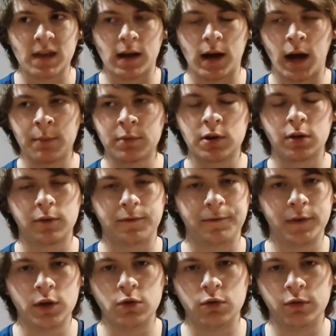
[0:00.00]
I'm
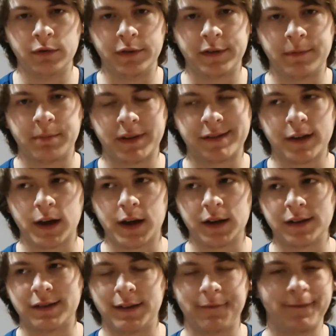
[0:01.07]
confused,
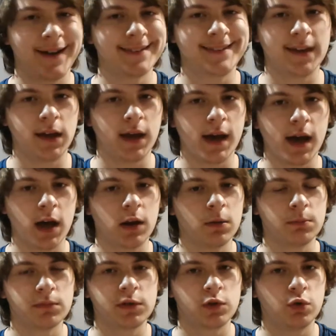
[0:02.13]
besides Davante
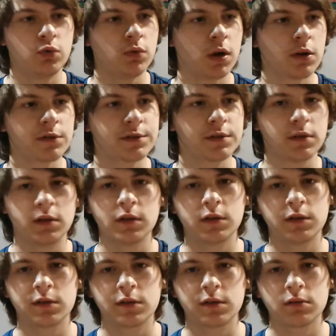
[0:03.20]
Adams, who else
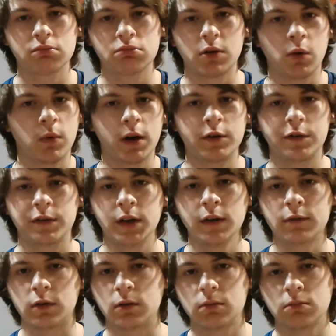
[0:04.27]
is a wide
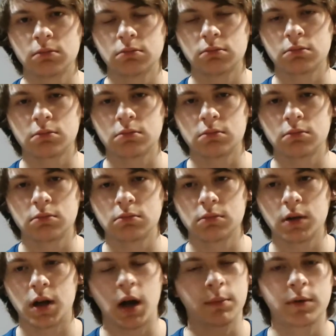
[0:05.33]
receiver?
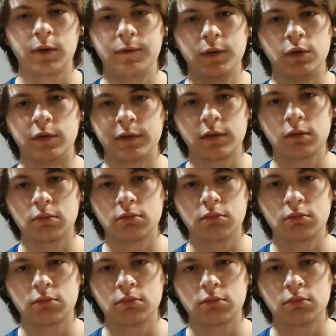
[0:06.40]
I'm confused.